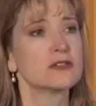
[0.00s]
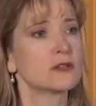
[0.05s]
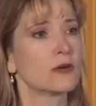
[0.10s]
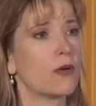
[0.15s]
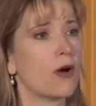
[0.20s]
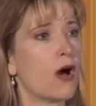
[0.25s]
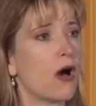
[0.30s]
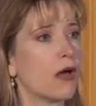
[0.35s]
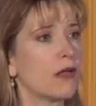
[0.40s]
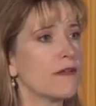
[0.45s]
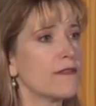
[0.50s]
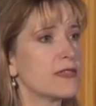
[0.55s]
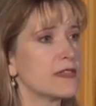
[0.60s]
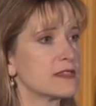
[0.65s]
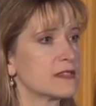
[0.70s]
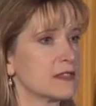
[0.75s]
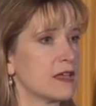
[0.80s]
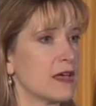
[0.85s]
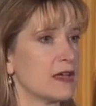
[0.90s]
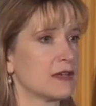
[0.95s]
So, all of
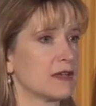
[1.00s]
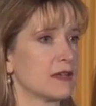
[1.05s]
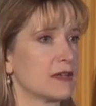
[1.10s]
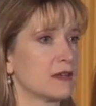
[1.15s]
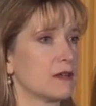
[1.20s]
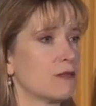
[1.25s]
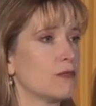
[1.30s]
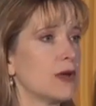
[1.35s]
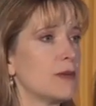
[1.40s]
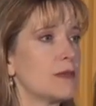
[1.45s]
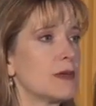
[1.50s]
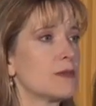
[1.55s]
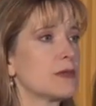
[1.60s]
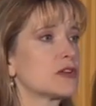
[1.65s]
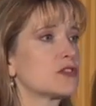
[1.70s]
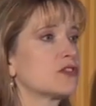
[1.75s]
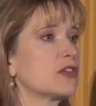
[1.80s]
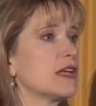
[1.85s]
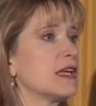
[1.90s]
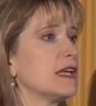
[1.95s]
a sudden, women
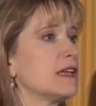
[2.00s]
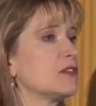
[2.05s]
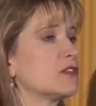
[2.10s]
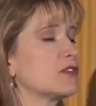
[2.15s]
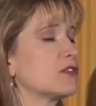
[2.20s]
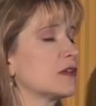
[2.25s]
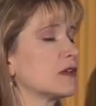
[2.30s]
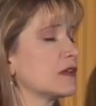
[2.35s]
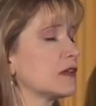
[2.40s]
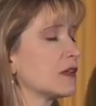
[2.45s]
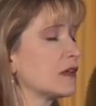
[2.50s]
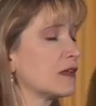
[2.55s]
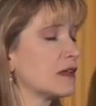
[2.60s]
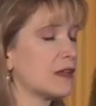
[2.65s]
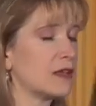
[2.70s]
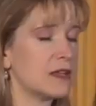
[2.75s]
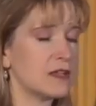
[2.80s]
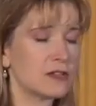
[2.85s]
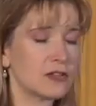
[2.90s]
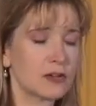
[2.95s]
were changed
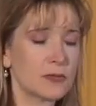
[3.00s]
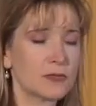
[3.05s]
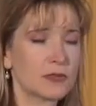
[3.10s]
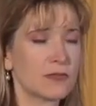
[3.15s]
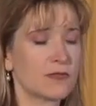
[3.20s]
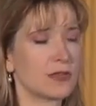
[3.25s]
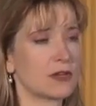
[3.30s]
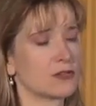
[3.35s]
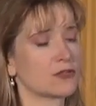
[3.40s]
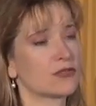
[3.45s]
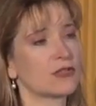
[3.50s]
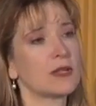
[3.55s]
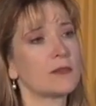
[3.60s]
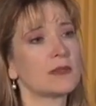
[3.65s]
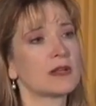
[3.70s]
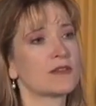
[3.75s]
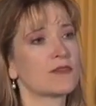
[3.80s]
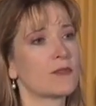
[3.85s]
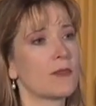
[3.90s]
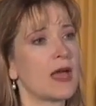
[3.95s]
in terms of their
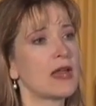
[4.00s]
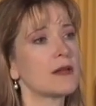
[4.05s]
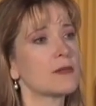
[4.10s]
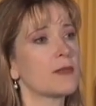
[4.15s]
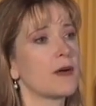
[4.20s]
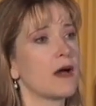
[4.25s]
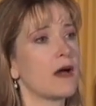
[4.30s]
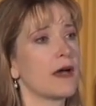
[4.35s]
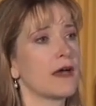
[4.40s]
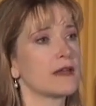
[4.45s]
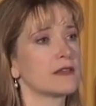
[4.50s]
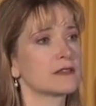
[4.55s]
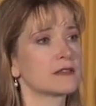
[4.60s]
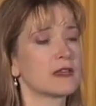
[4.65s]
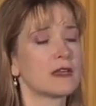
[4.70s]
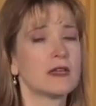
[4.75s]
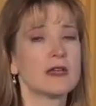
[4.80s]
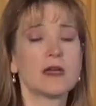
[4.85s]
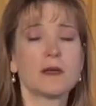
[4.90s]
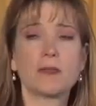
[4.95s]
treatment of
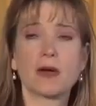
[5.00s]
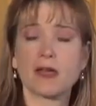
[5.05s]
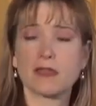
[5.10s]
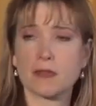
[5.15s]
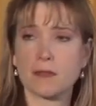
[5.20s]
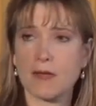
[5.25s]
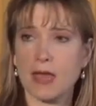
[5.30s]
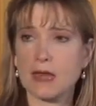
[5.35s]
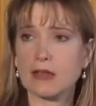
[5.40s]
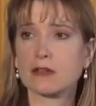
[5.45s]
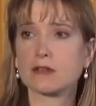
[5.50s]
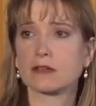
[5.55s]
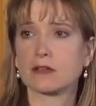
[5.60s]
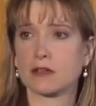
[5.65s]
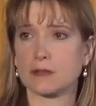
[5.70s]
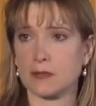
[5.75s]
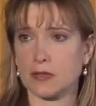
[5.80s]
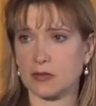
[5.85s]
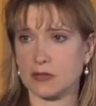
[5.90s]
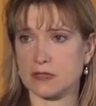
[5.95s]
menopause by the medical
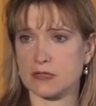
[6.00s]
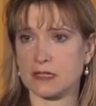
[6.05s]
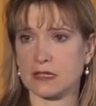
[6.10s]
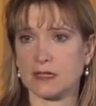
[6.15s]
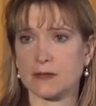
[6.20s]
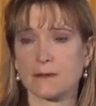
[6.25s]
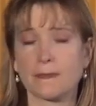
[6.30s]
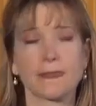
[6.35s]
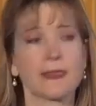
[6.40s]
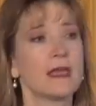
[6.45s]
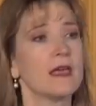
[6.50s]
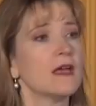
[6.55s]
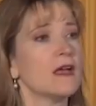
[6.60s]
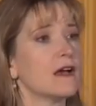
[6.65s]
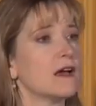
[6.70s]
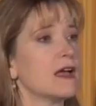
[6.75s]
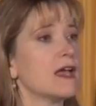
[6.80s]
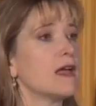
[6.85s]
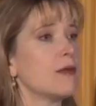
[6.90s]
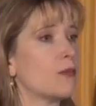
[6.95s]
community.
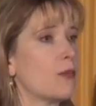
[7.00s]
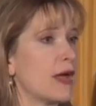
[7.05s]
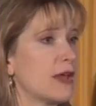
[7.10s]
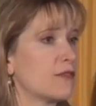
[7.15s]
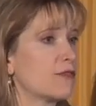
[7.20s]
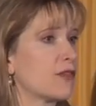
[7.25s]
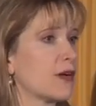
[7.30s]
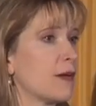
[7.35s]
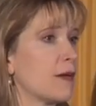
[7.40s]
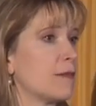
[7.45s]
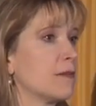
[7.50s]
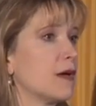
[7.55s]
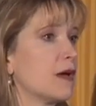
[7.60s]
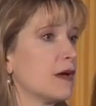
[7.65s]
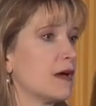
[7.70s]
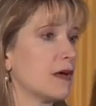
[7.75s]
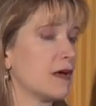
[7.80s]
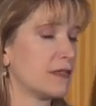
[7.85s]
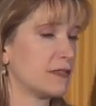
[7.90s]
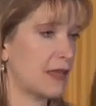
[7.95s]
It went from
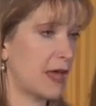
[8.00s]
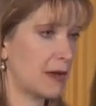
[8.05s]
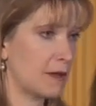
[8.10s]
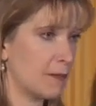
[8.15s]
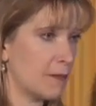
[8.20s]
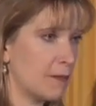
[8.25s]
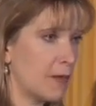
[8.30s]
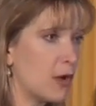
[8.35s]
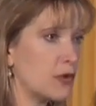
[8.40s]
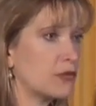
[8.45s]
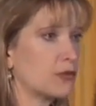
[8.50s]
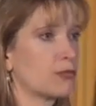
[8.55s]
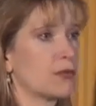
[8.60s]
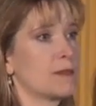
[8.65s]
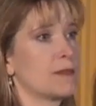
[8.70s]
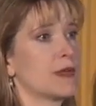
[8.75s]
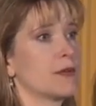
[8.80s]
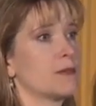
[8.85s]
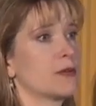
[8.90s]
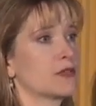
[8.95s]
that most
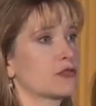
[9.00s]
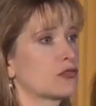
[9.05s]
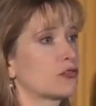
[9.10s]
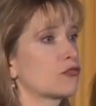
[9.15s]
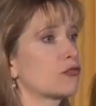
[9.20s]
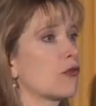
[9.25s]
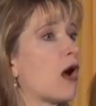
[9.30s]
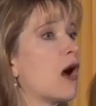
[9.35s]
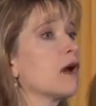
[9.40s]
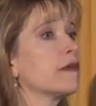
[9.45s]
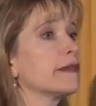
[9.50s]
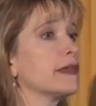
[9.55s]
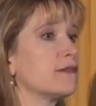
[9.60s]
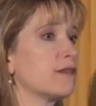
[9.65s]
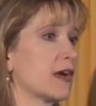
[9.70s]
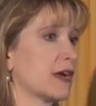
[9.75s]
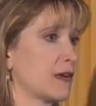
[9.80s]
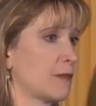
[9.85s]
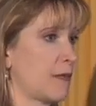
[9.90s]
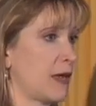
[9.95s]
women were strongly
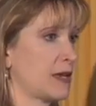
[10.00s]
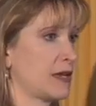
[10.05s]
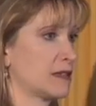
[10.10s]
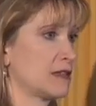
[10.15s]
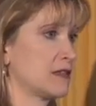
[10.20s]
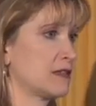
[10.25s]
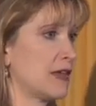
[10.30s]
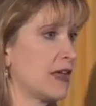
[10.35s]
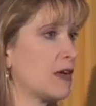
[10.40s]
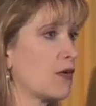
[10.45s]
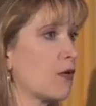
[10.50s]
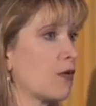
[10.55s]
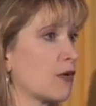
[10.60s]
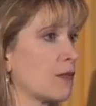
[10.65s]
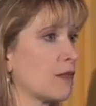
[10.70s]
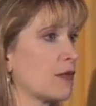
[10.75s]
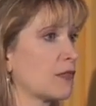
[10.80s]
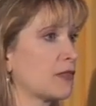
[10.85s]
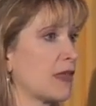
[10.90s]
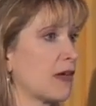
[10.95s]
recommended to take
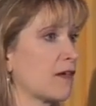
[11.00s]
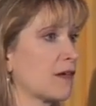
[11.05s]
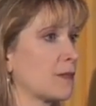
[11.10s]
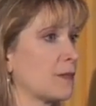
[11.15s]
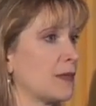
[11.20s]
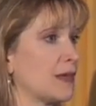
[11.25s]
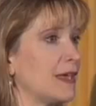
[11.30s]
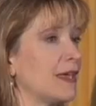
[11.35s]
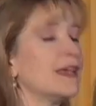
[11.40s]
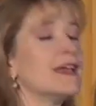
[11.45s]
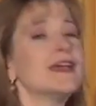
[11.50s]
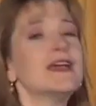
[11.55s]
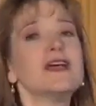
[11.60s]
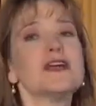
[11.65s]
hormone therapy